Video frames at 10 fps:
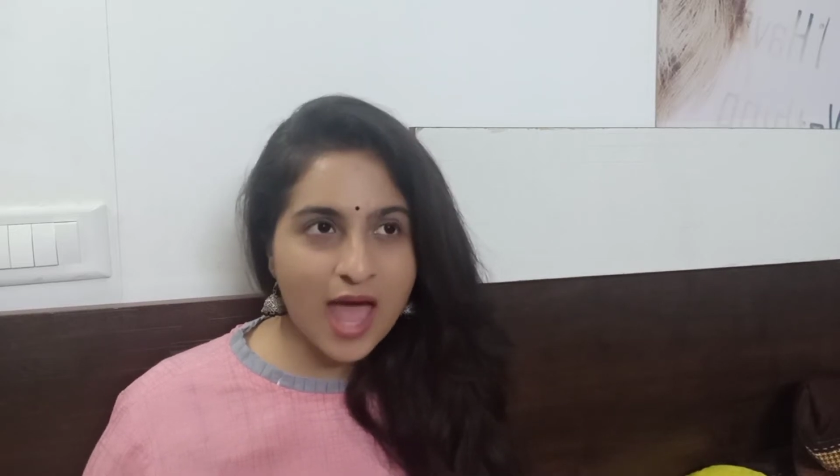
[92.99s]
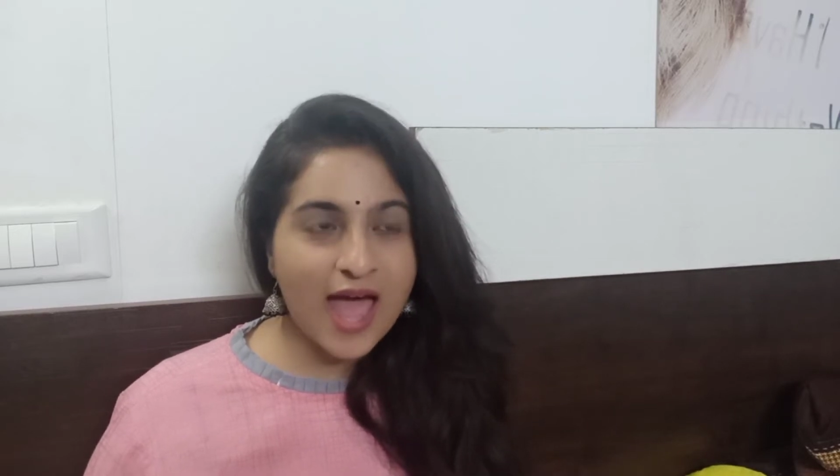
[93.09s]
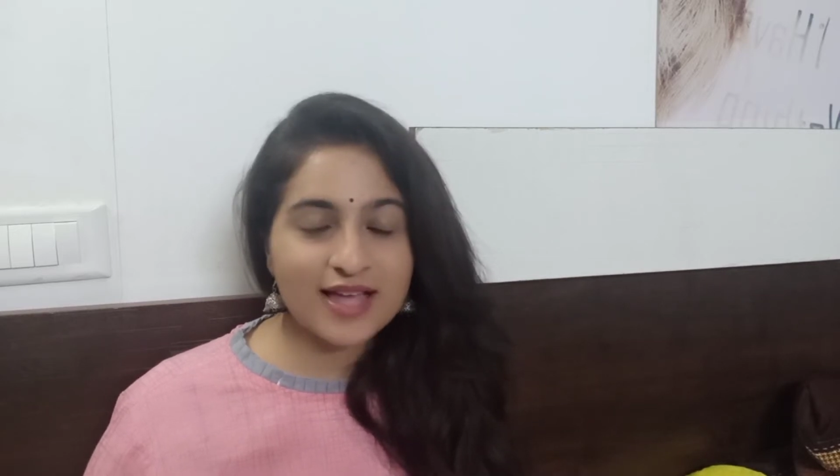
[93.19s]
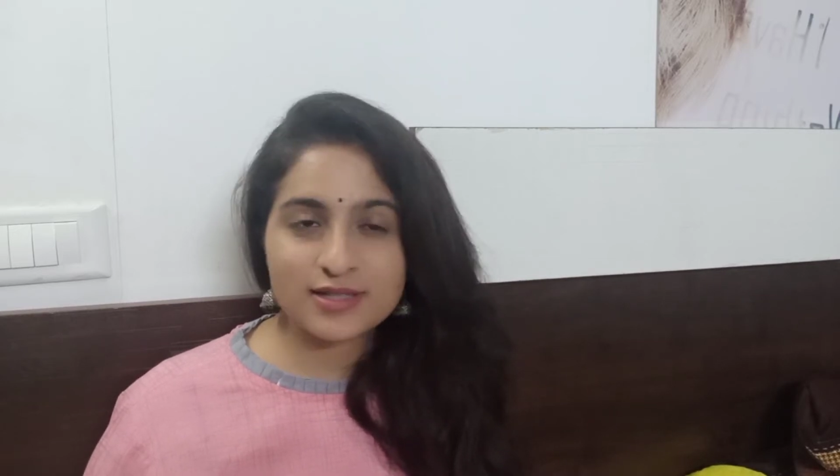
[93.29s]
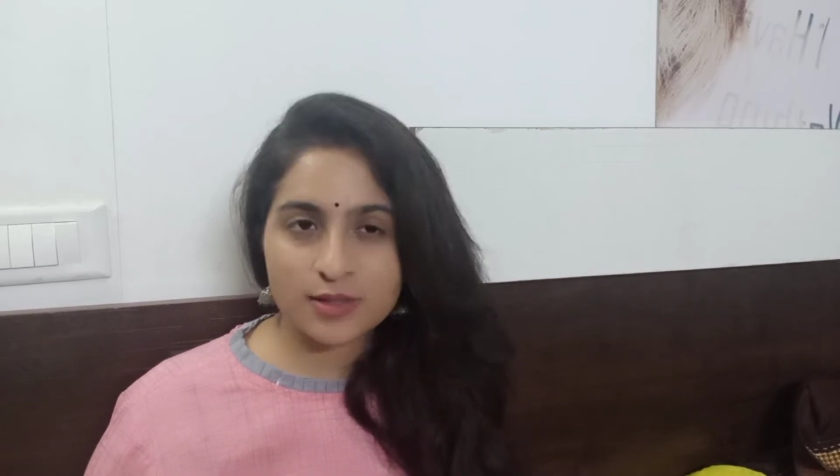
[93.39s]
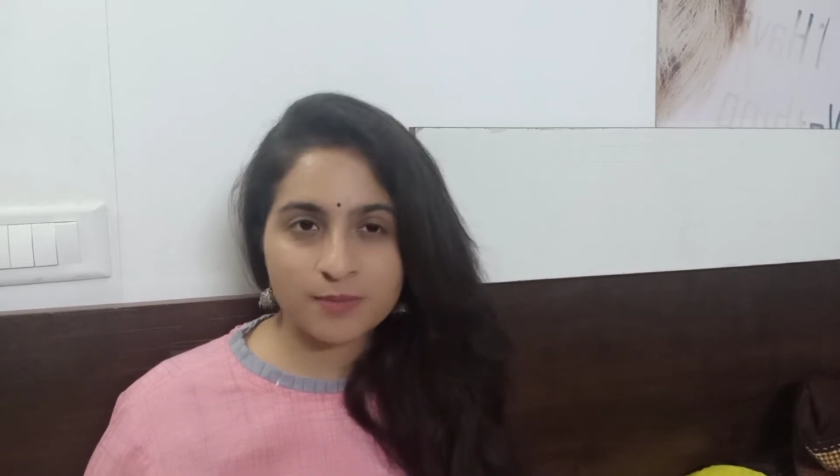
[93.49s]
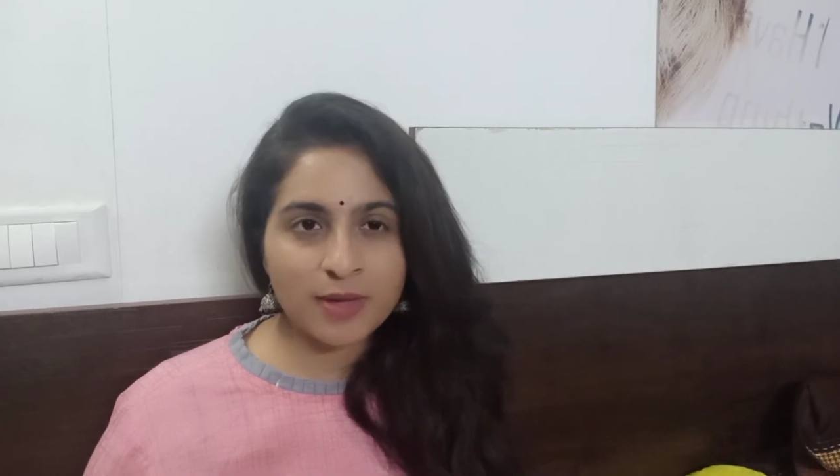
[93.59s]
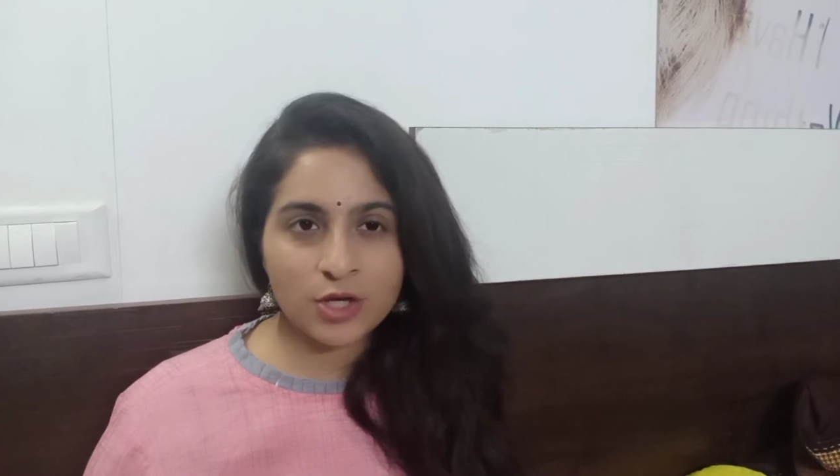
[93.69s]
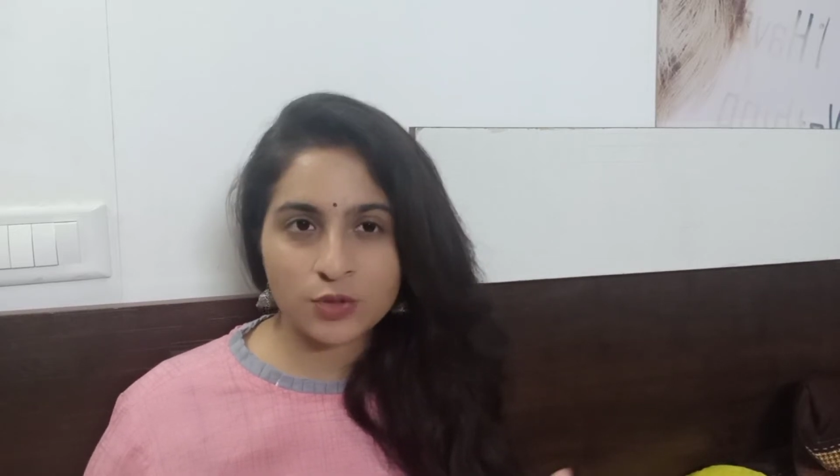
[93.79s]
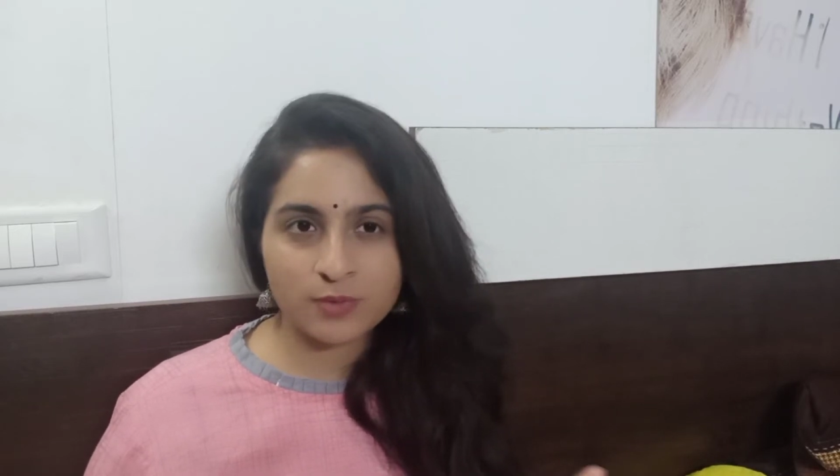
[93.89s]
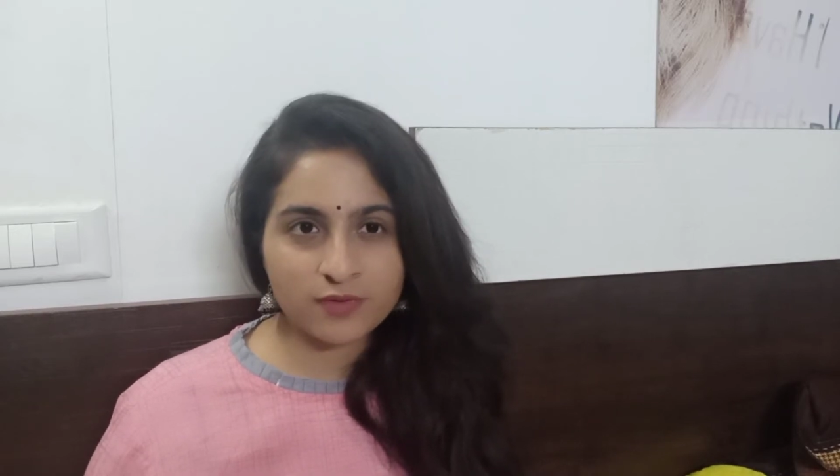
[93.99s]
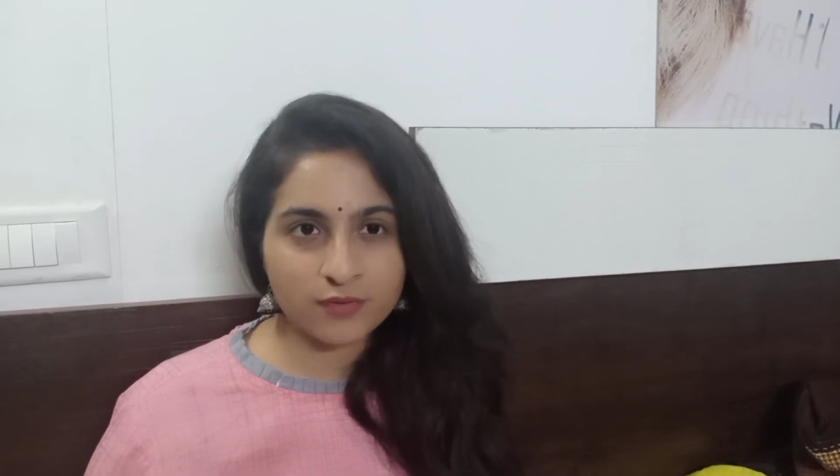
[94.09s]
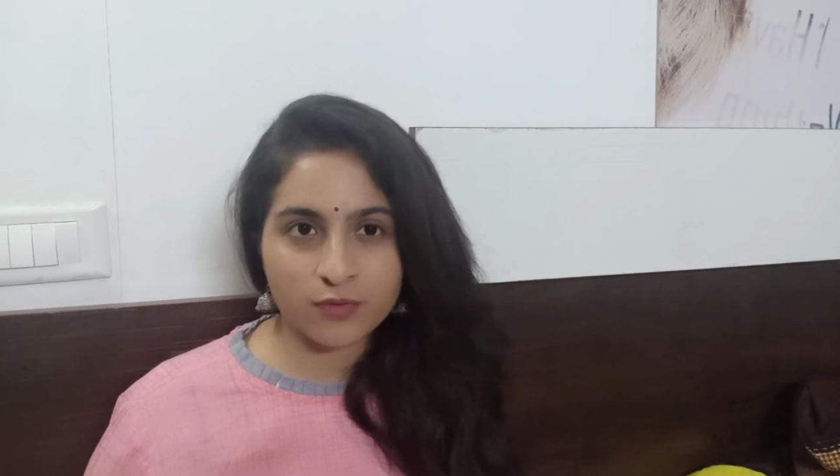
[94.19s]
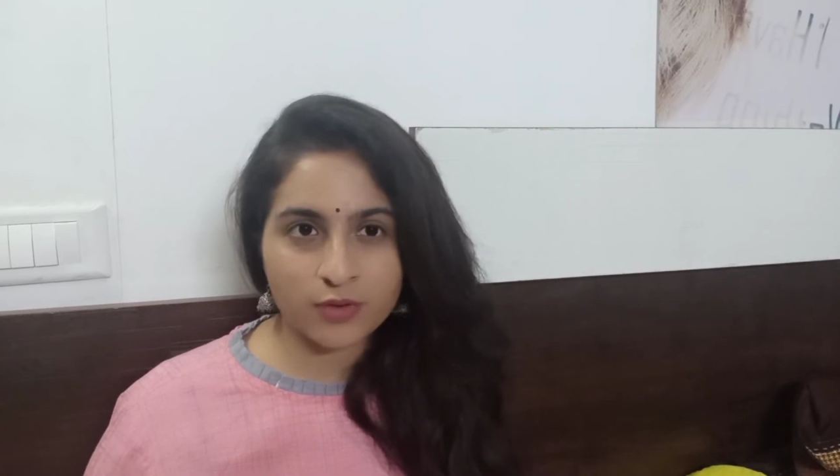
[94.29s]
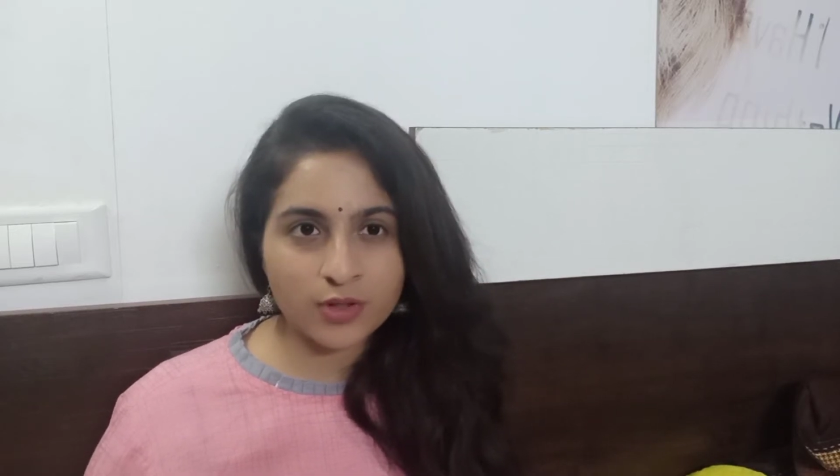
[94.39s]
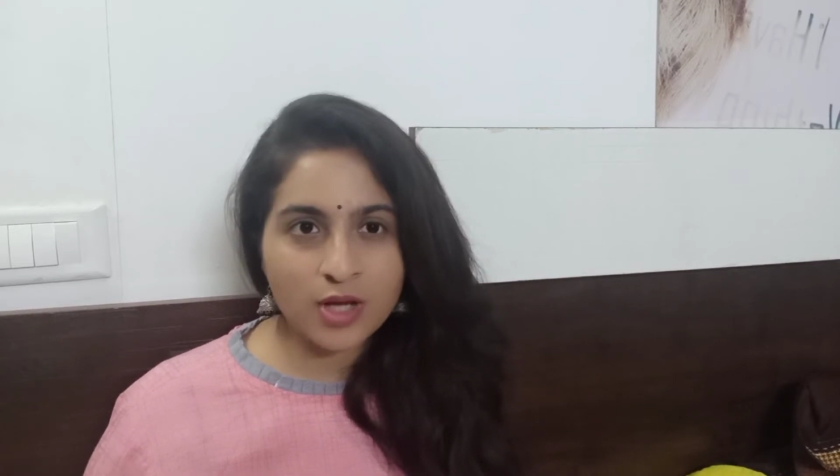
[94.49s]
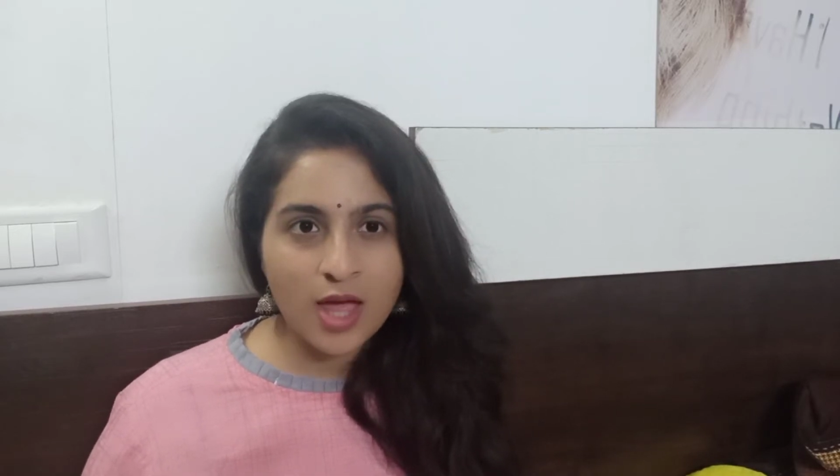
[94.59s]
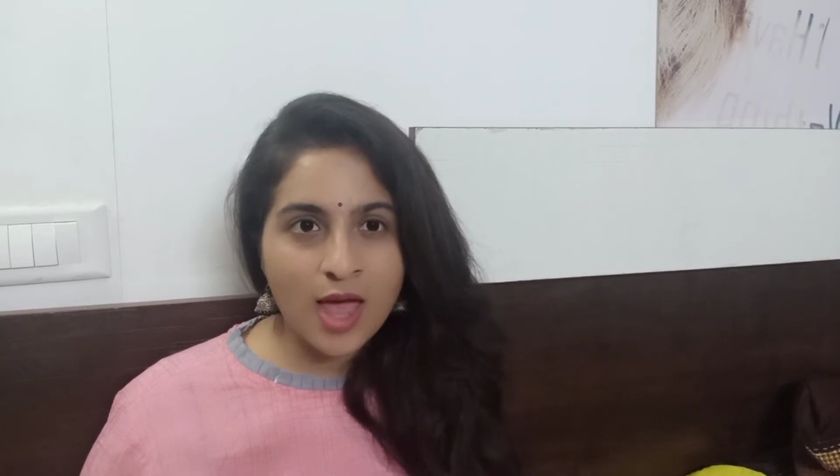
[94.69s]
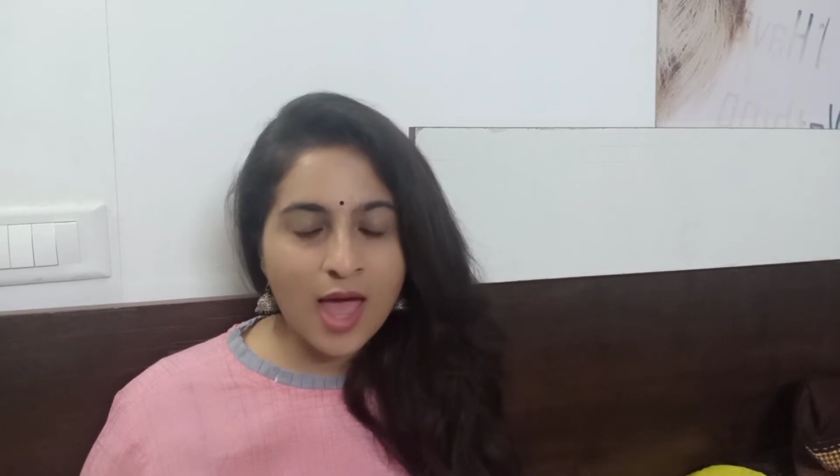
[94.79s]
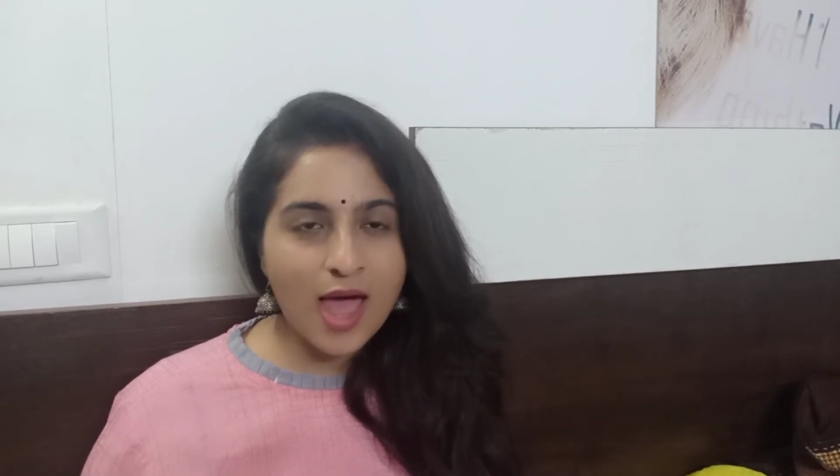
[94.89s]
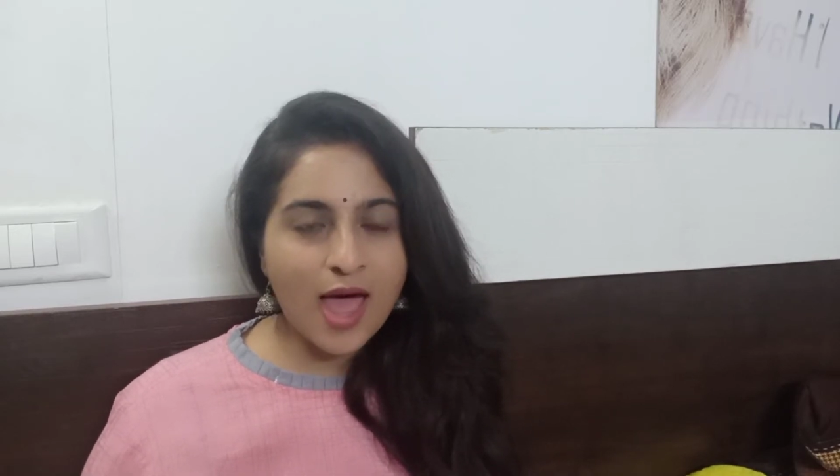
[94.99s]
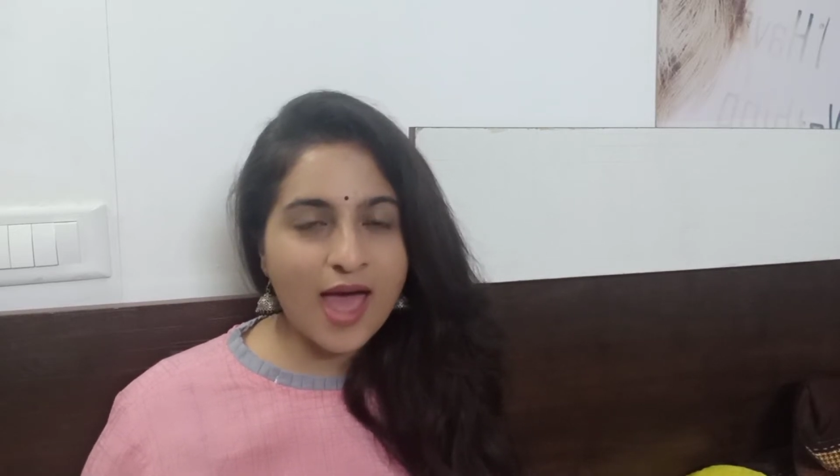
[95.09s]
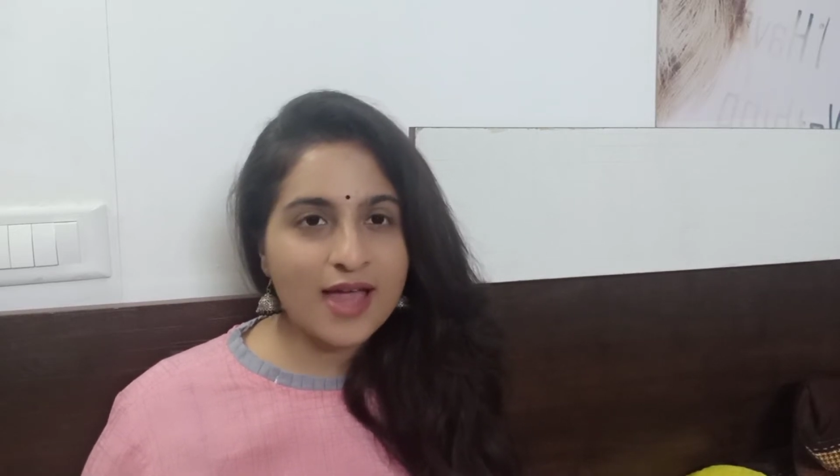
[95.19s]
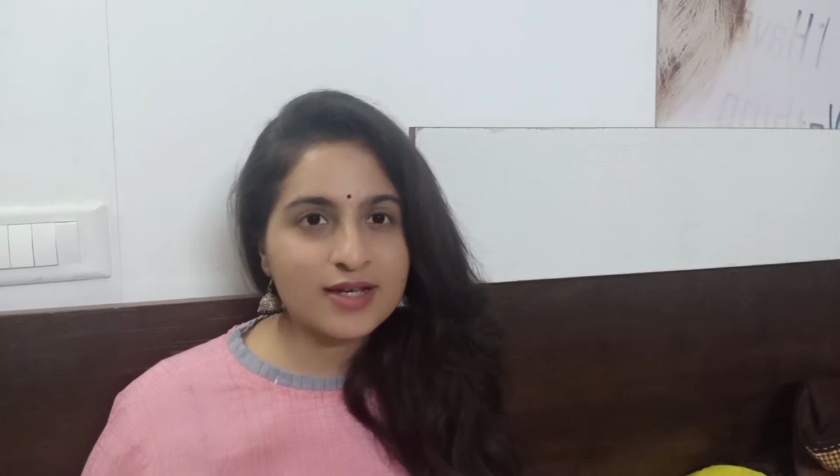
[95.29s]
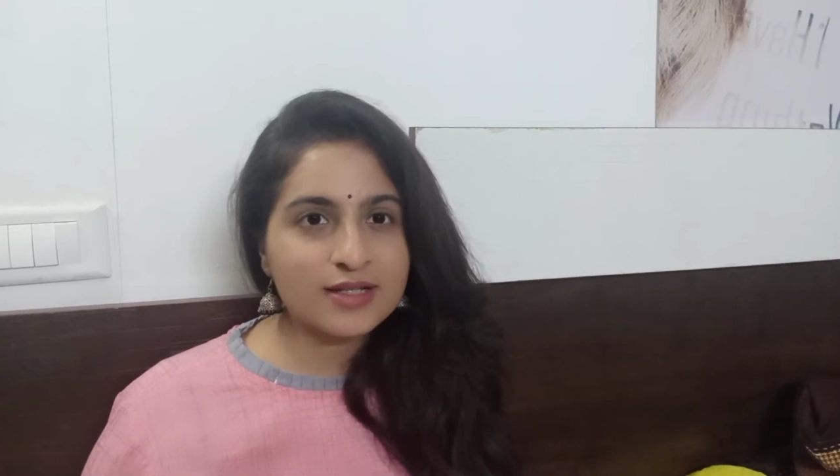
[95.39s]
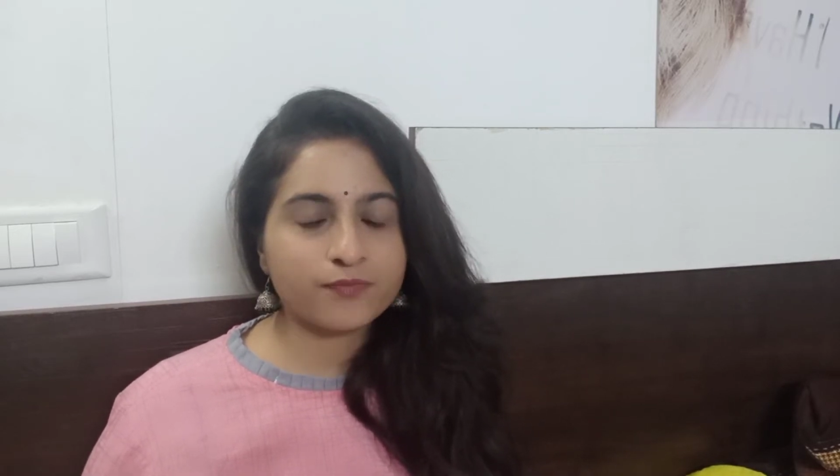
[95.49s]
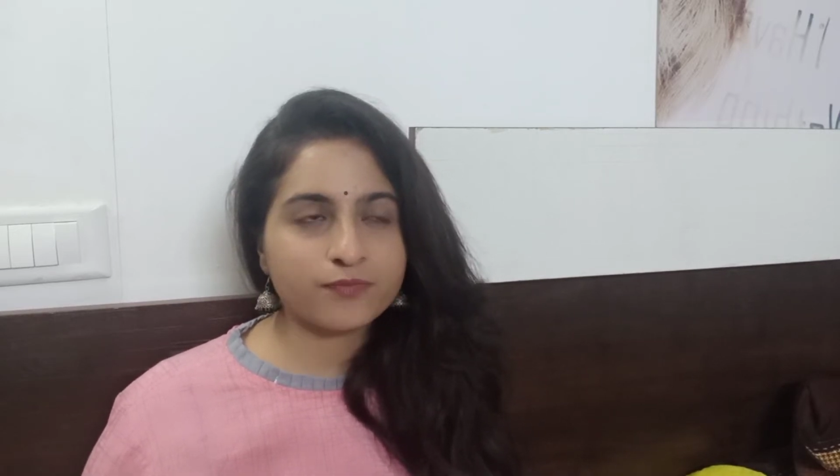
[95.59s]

as compared to before. And